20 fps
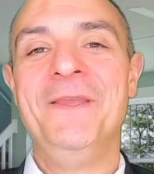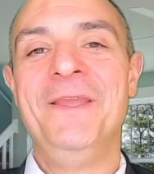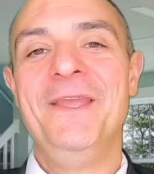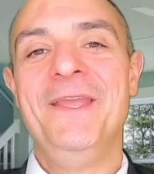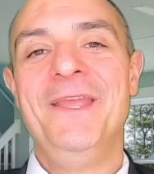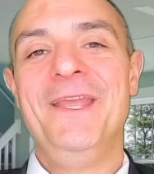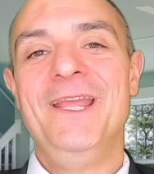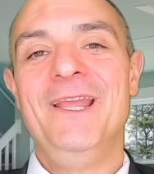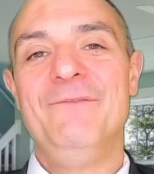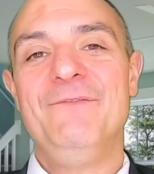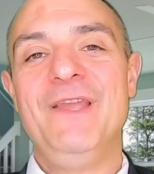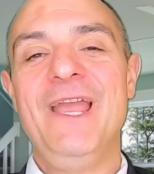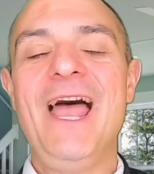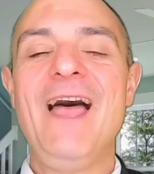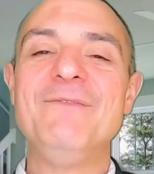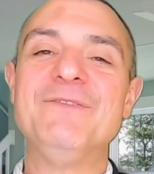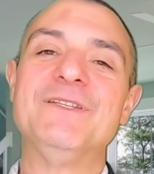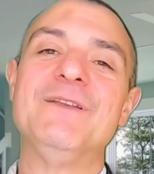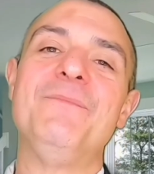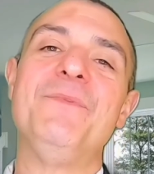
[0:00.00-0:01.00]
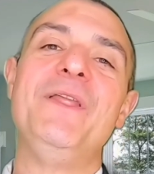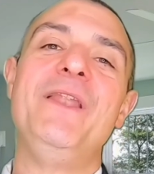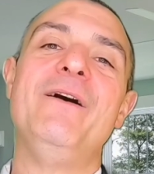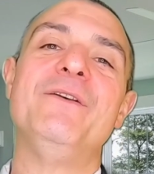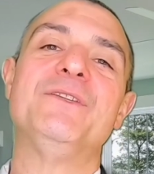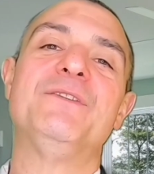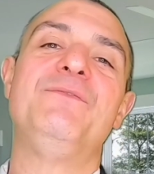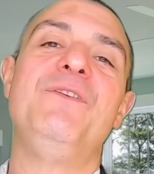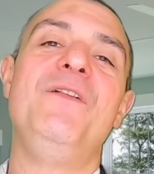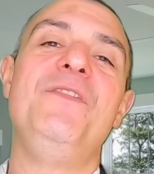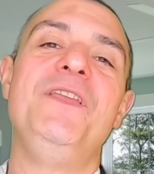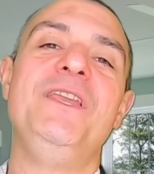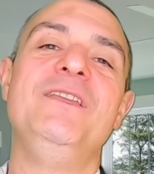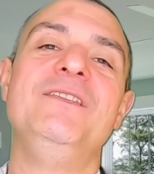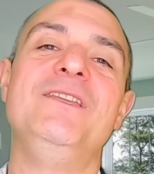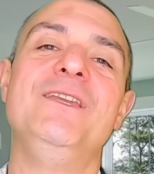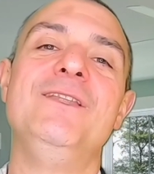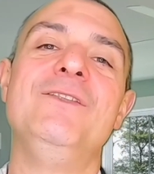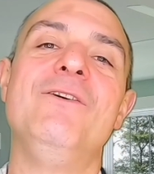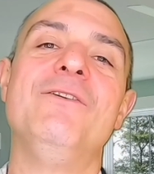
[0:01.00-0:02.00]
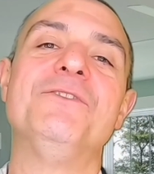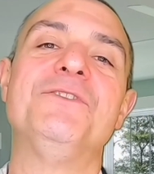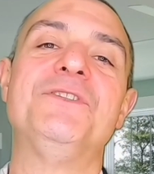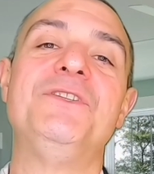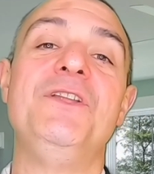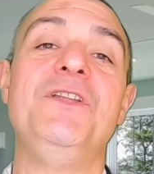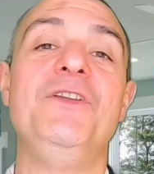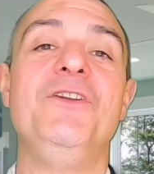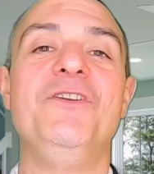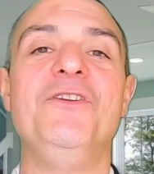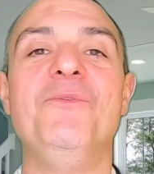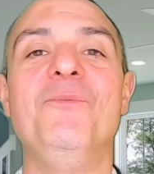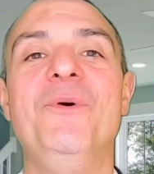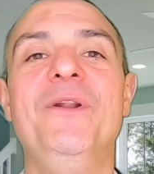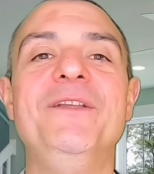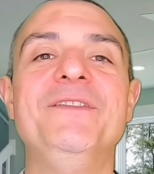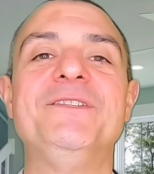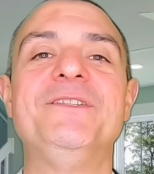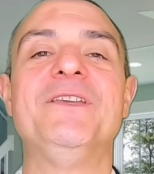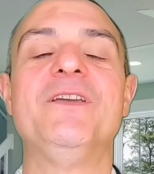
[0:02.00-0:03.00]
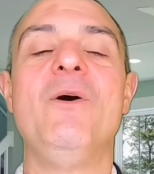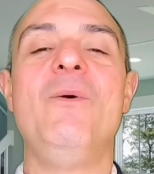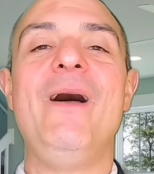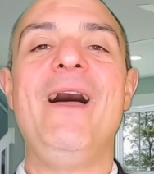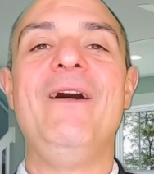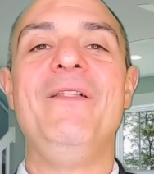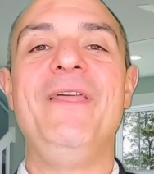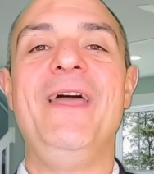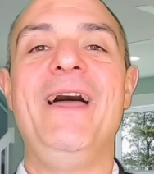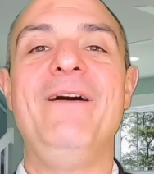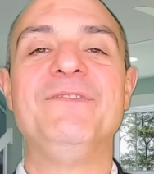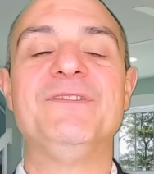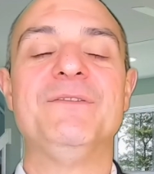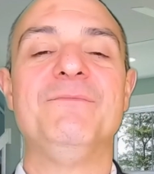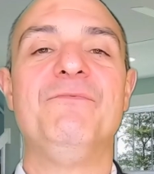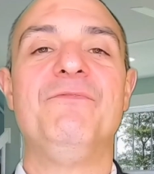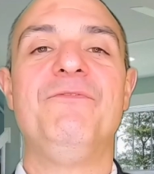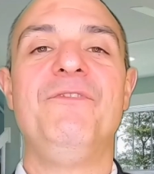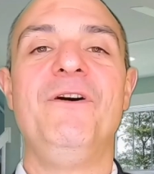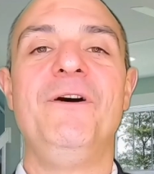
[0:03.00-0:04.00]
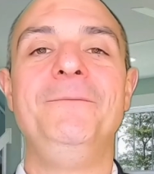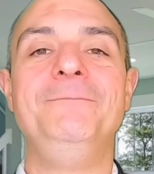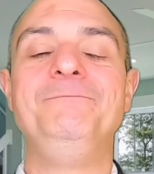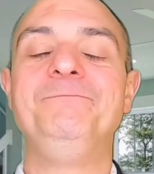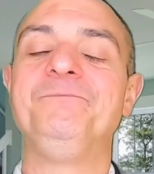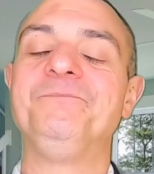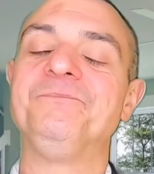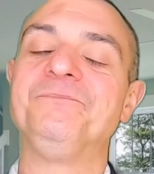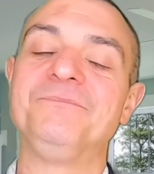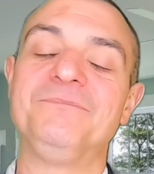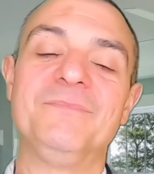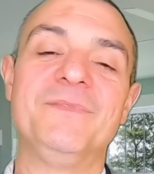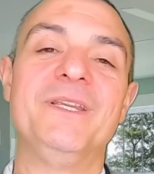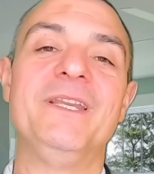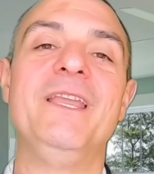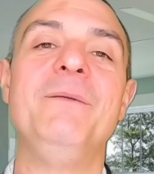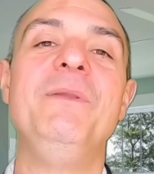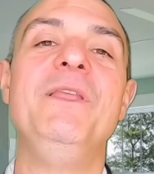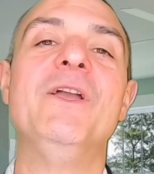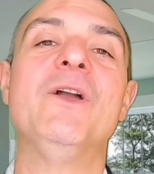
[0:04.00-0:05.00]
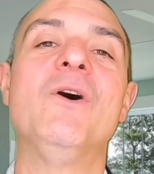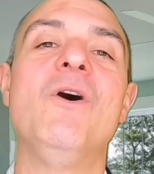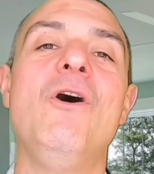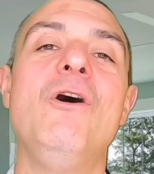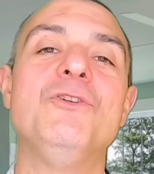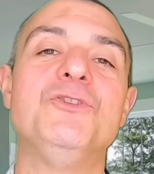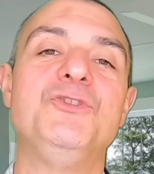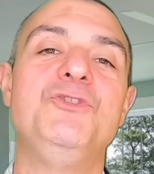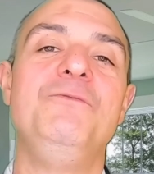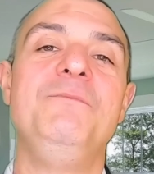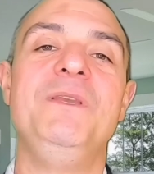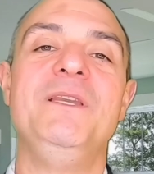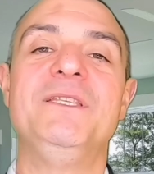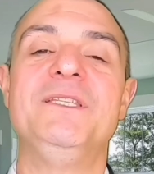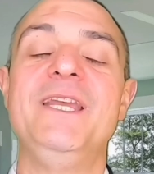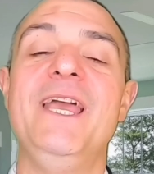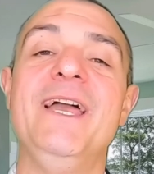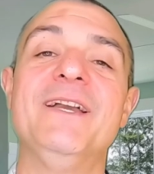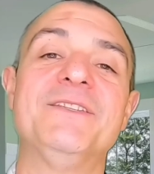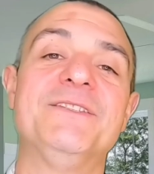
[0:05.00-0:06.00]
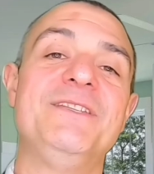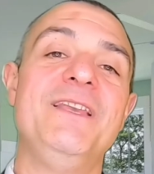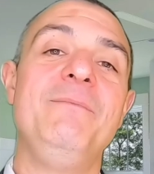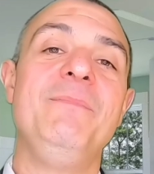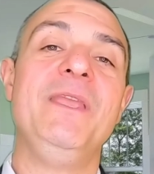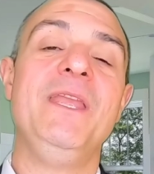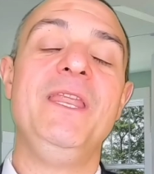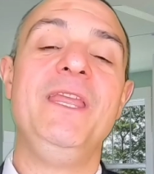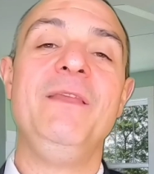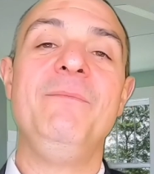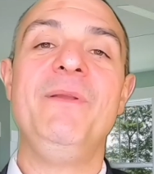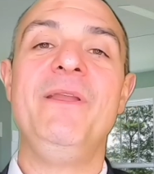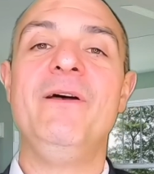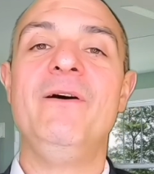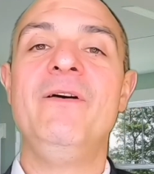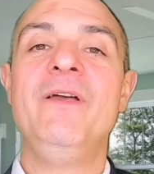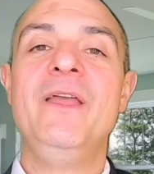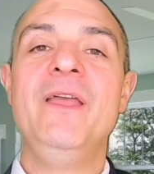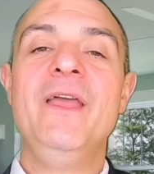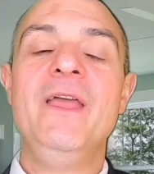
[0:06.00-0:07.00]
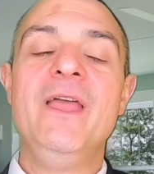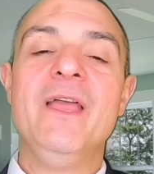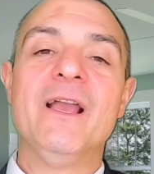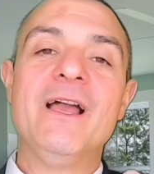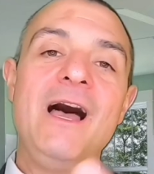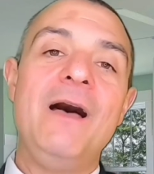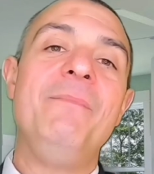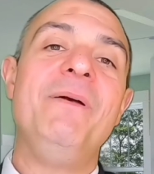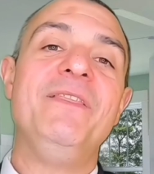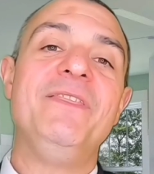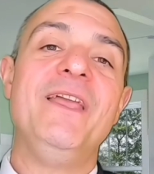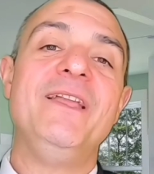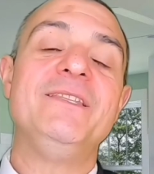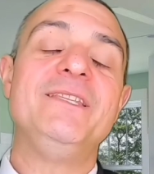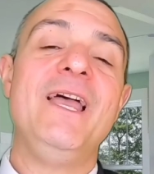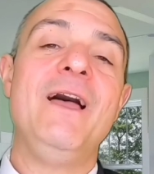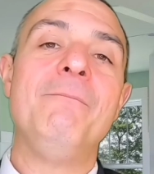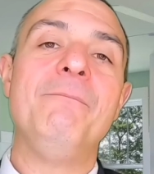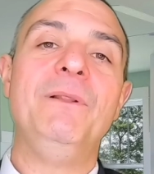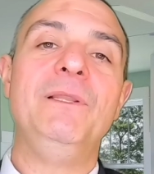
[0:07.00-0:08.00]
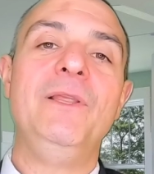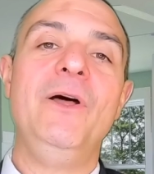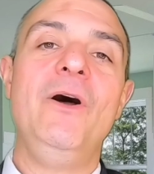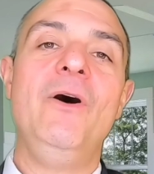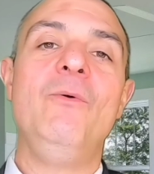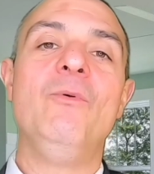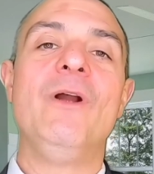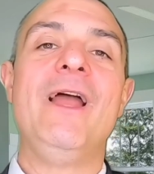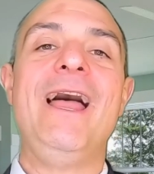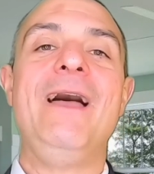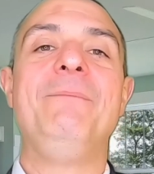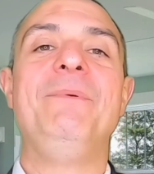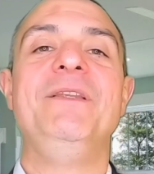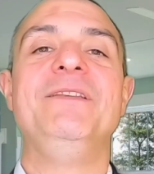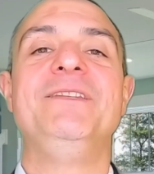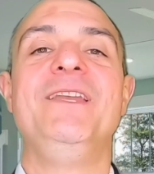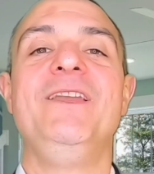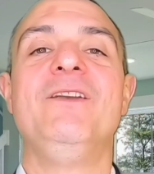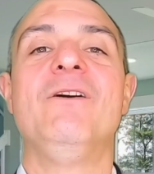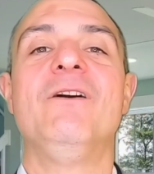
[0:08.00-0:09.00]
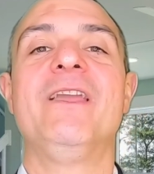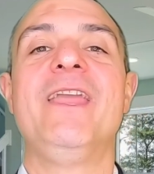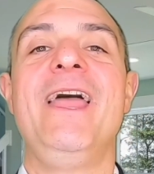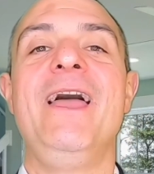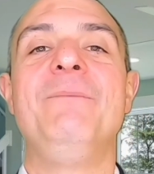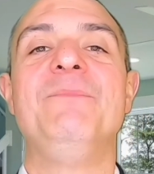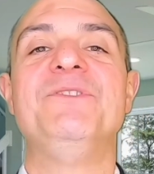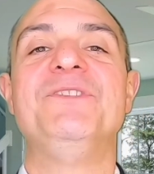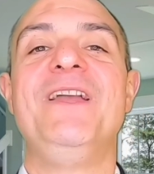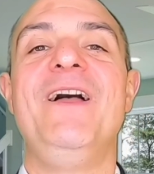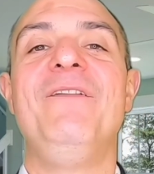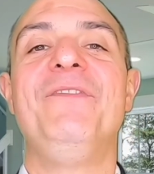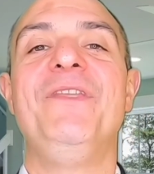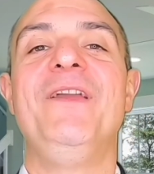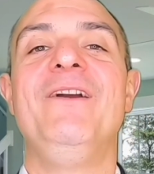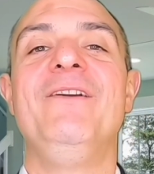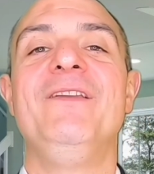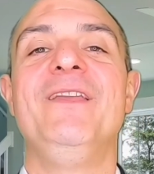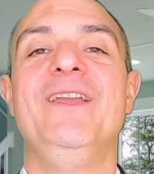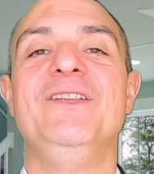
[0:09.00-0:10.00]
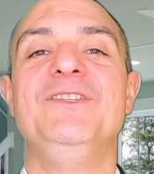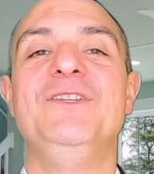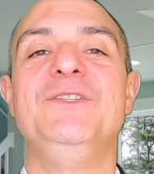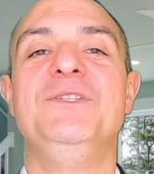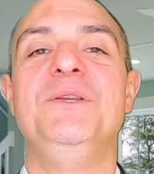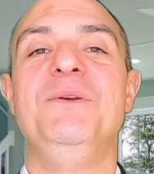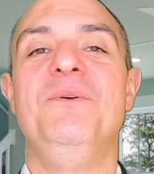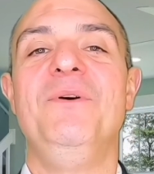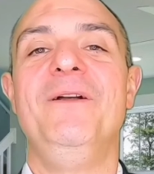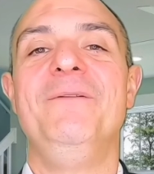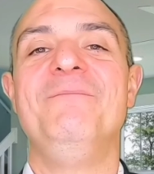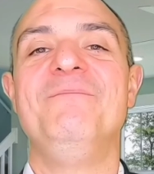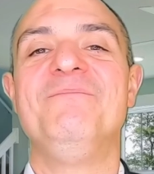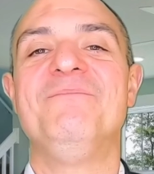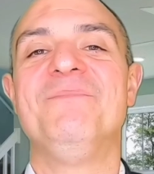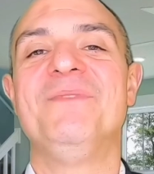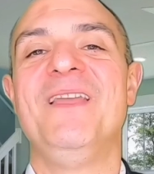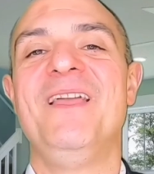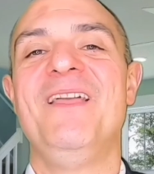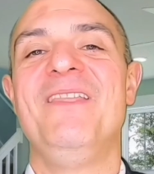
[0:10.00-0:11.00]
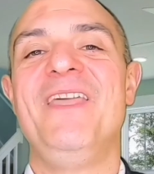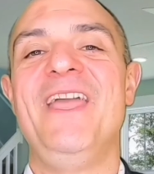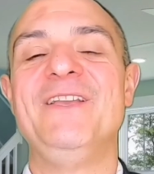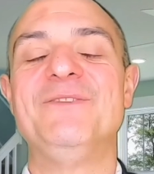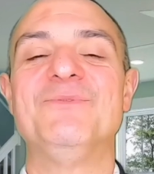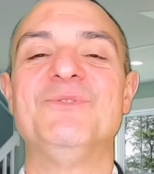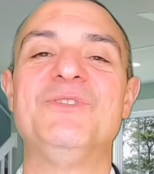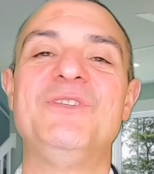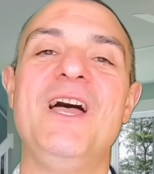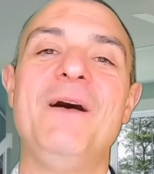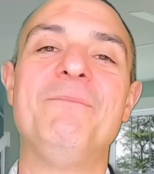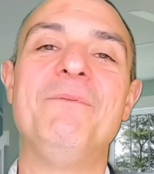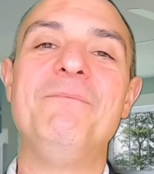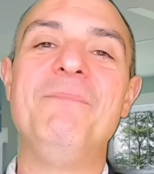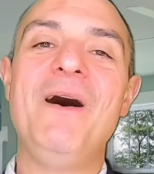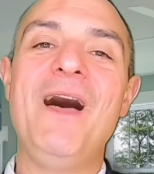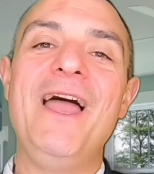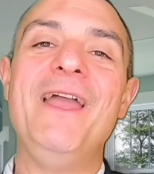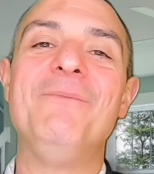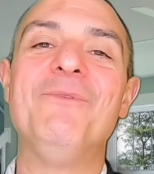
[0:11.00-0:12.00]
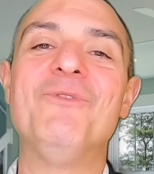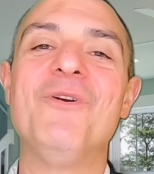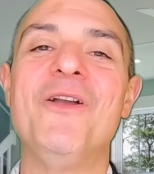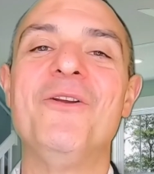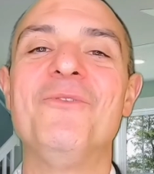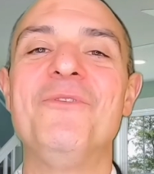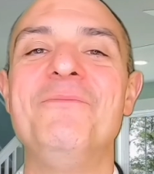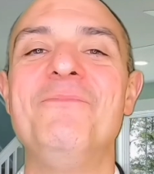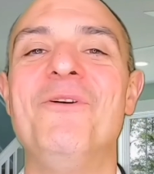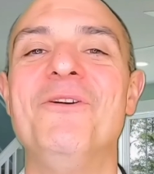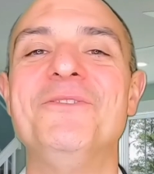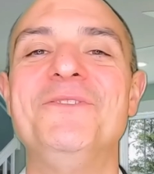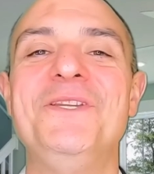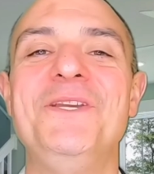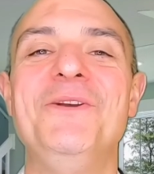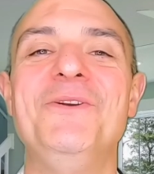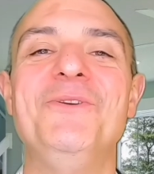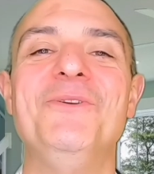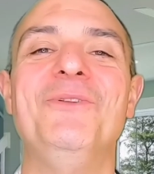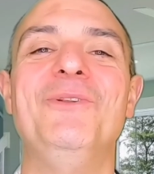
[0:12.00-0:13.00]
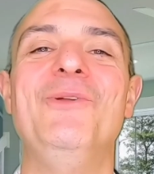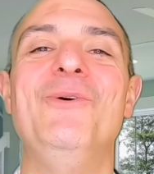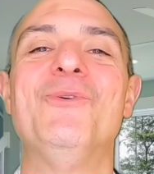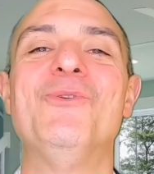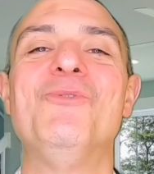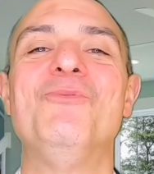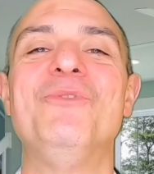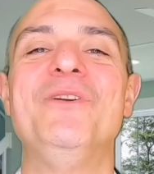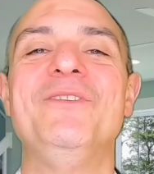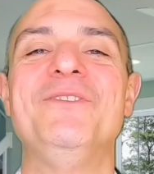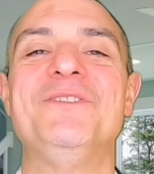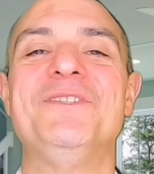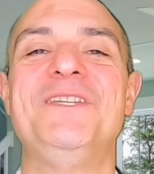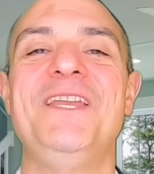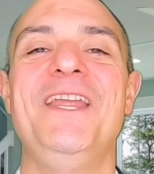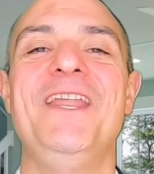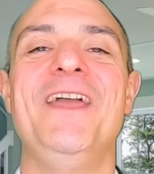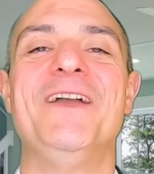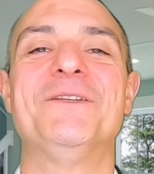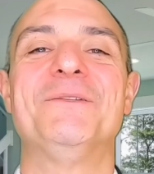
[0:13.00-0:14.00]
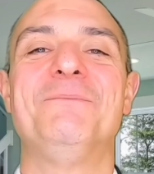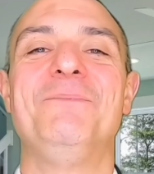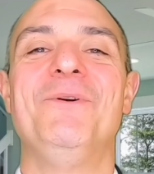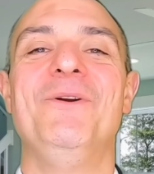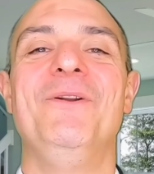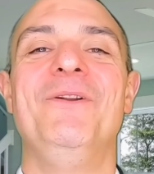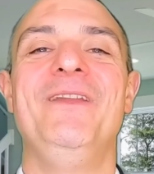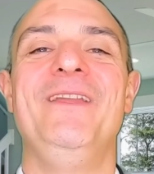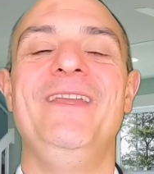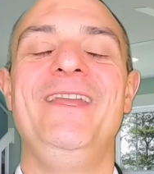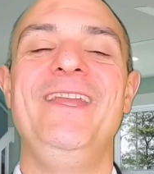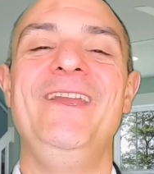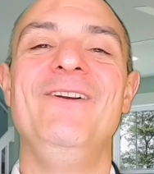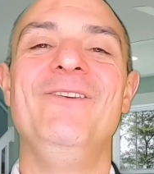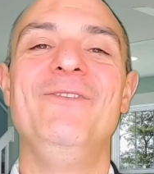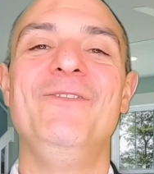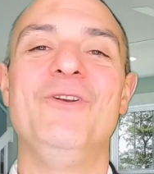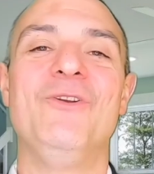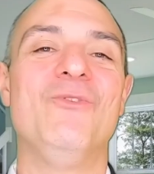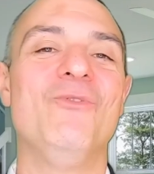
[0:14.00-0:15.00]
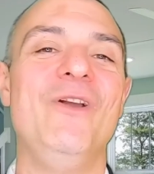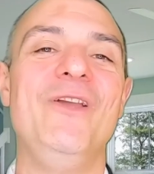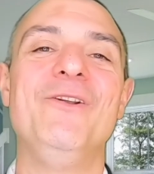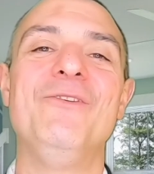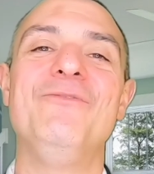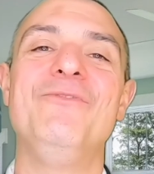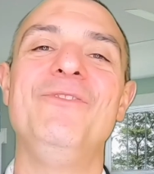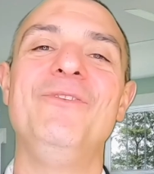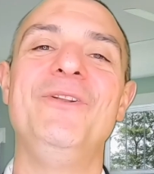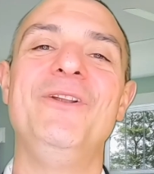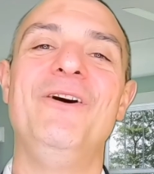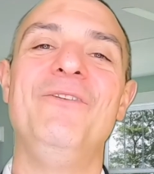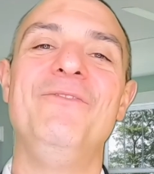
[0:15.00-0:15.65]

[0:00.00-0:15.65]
if you have something else fun that you did in our city or you want to go out and have some fun, give me a call, shoot me a text, send me an email, comment that down below. We're happy to take our cameras out there and get you to it. Thanks for stopping by. I'm Gregory Martire, your local real estate expert here in the greater Philadelphia